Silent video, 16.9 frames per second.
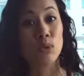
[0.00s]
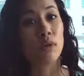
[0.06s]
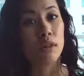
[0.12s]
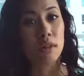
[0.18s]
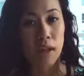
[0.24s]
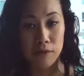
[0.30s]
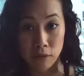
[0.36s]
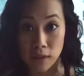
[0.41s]
you
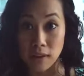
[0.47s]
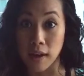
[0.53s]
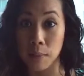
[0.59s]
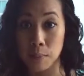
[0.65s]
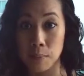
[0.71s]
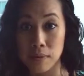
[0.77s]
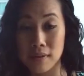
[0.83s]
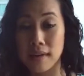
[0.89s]
level
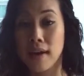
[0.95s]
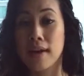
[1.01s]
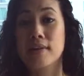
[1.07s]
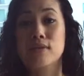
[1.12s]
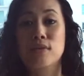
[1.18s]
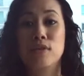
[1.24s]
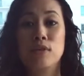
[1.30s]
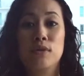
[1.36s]
up,
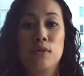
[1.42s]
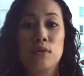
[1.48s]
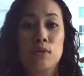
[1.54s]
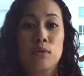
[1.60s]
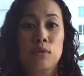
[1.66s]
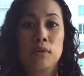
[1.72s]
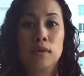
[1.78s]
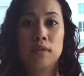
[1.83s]
as
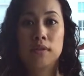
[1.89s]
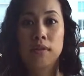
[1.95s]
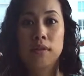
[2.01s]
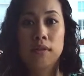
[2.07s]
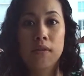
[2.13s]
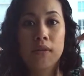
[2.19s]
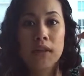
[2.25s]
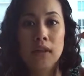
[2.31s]
you
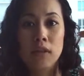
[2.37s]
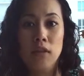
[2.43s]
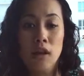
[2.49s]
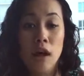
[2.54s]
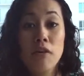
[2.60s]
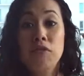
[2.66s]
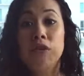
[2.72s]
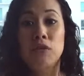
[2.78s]

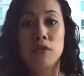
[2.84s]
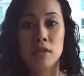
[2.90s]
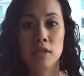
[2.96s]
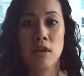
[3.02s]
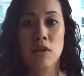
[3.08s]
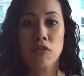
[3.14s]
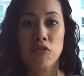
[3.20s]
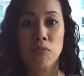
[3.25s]
love
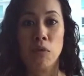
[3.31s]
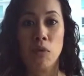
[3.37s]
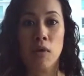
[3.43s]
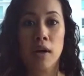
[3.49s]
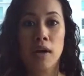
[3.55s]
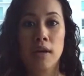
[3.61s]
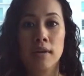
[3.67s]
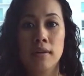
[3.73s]
yourself
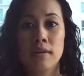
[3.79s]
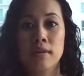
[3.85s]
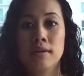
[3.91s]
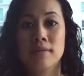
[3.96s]
more,